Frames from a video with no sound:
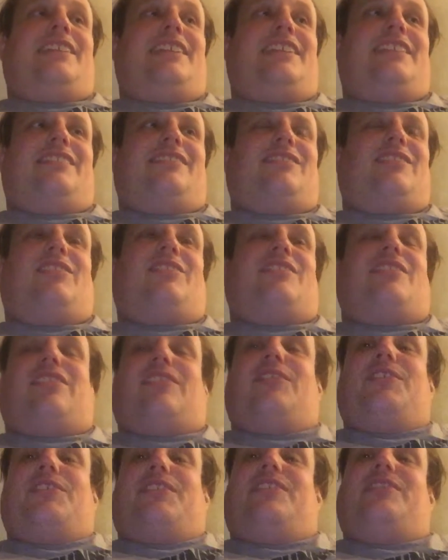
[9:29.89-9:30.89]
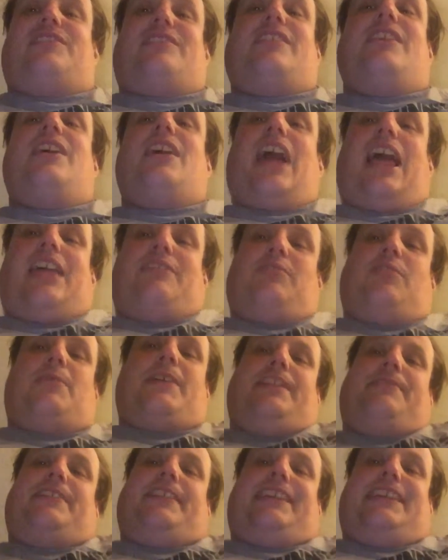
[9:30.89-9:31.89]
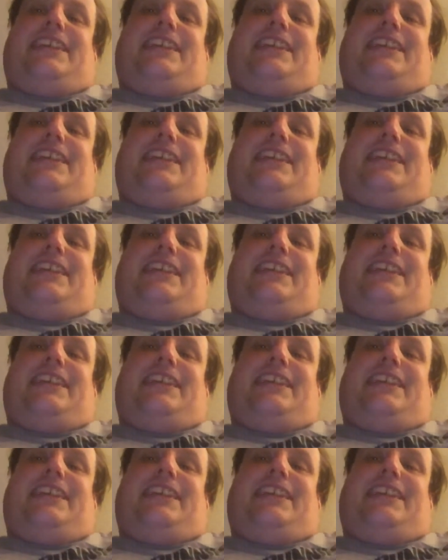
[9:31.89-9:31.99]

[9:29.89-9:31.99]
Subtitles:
And so he was just, as we were waiting for the